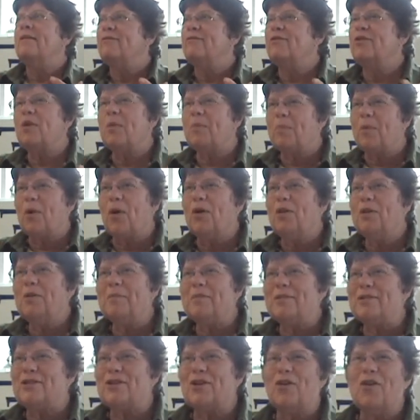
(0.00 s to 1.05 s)
for a
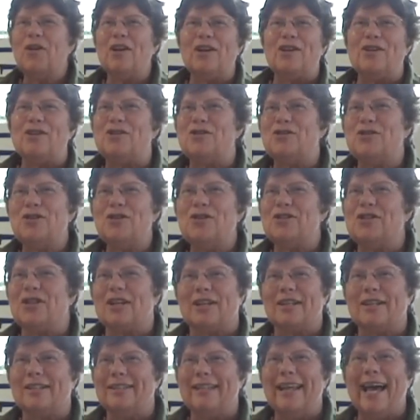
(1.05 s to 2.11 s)
parliamentarian, it's just a
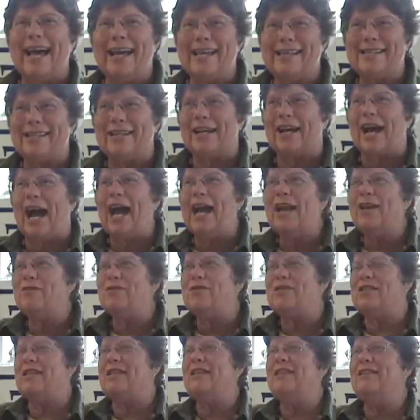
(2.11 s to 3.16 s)
classic. I have
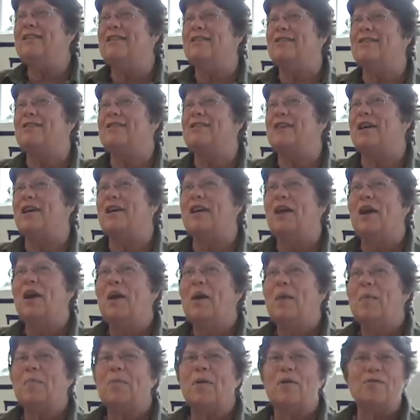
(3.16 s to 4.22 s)
seen this done,
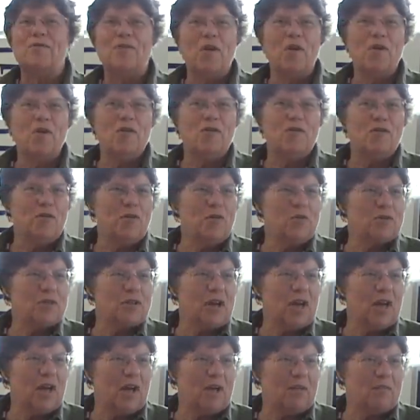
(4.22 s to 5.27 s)
but very few
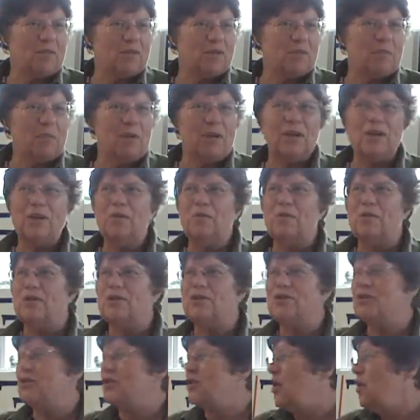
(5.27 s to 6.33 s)
times. But he was
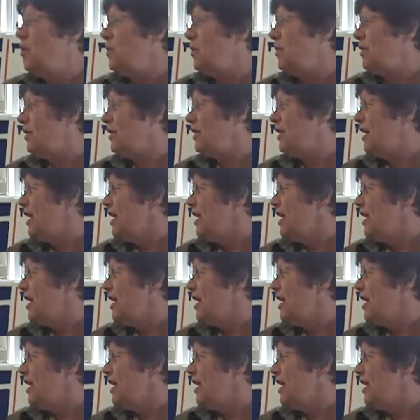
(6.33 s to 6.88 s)
so